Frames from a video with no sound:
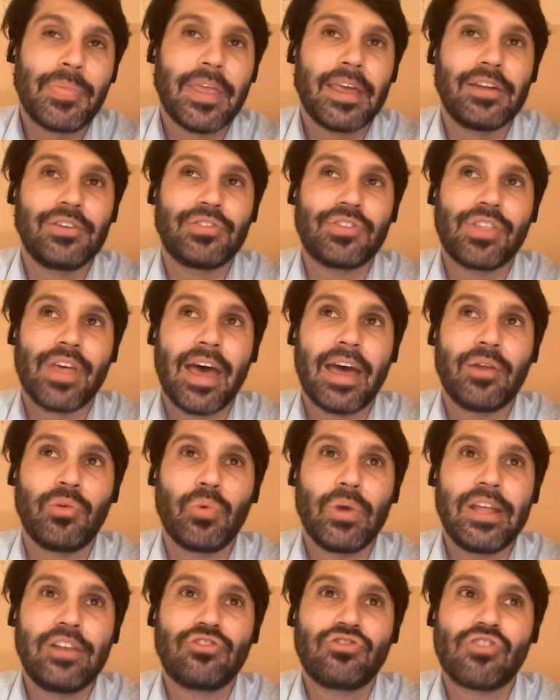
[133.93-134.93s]
is that
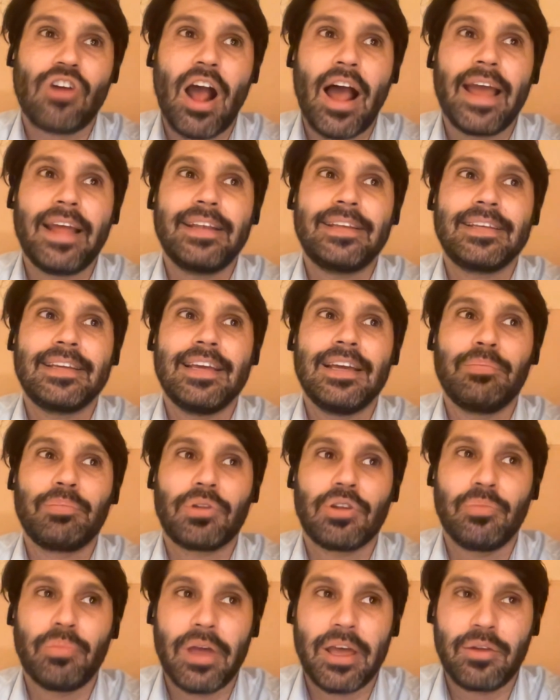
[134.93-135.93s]
we tried to
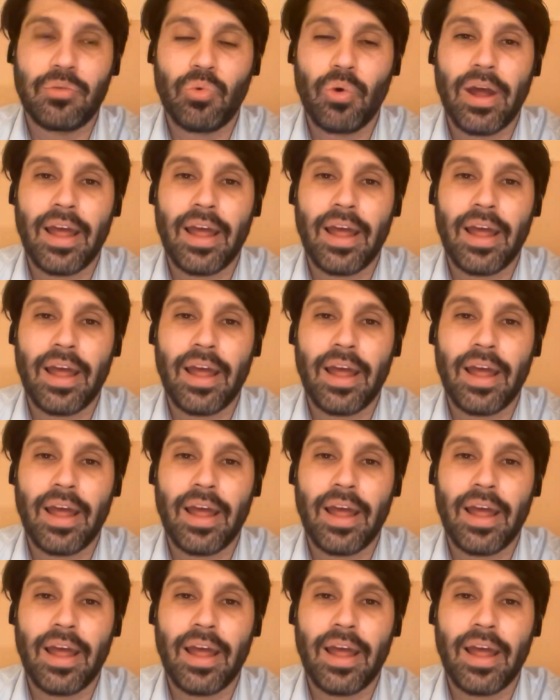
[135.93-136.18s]
implement